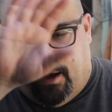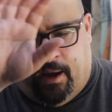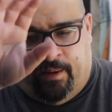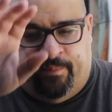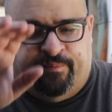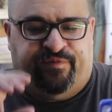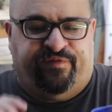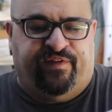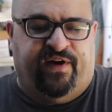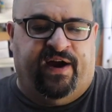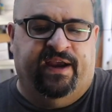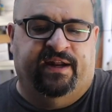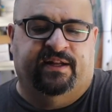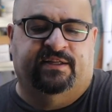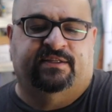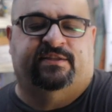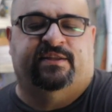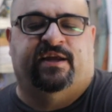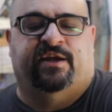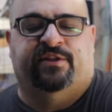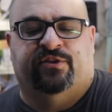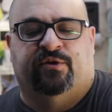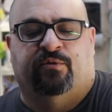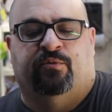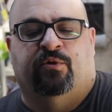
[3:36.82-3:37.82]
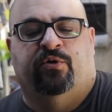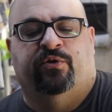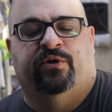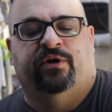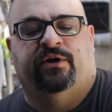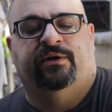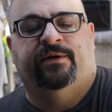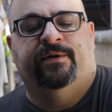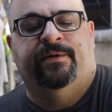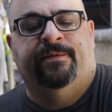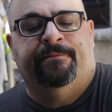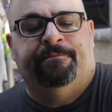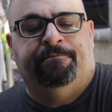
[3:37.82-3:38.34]
I'm fine. It's not
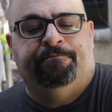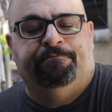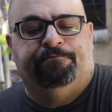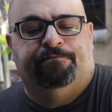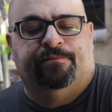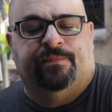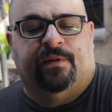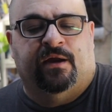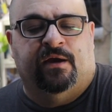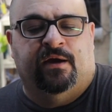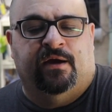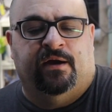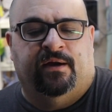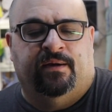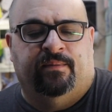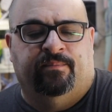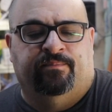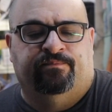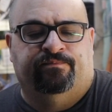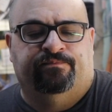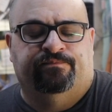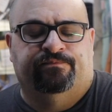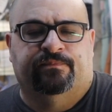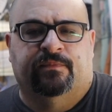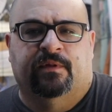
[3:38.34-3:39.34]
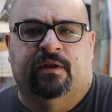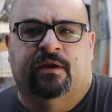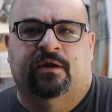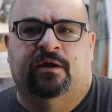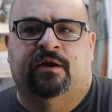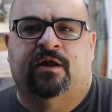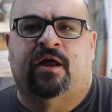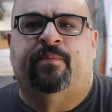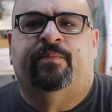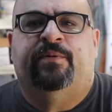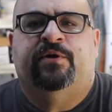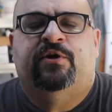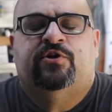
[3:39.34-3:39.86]
Corona. Um, a
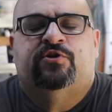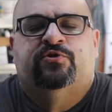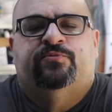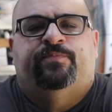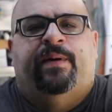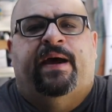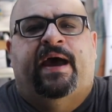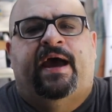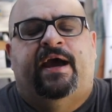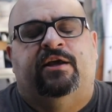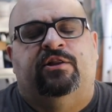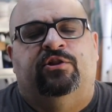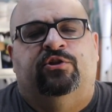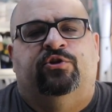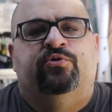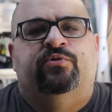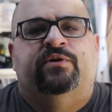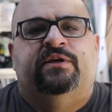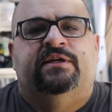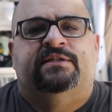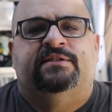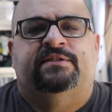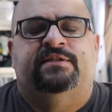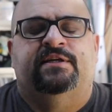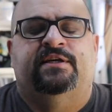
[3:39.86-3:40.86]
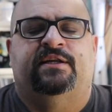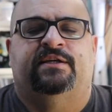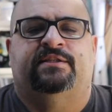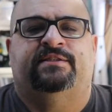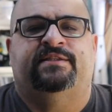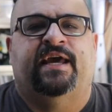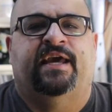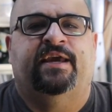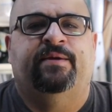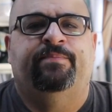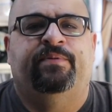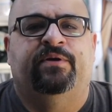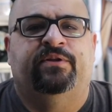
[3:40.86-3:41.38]
couple years back, Lucas did a
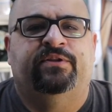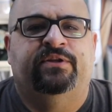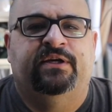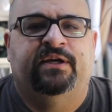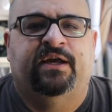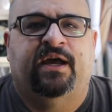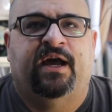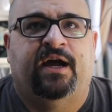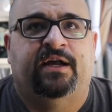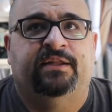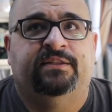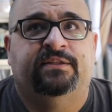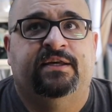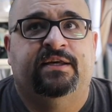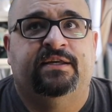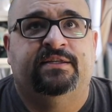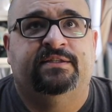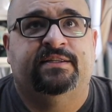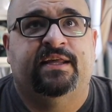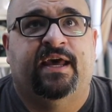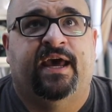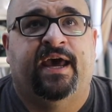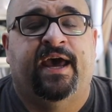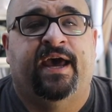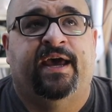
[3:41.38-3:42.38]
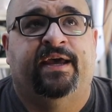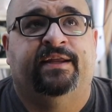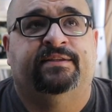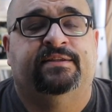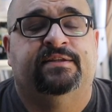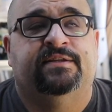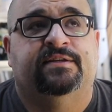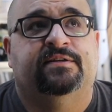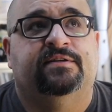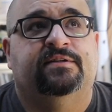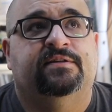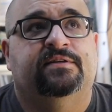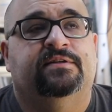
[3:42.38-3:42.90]
tank building contest
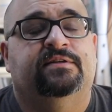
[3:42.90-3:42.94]
at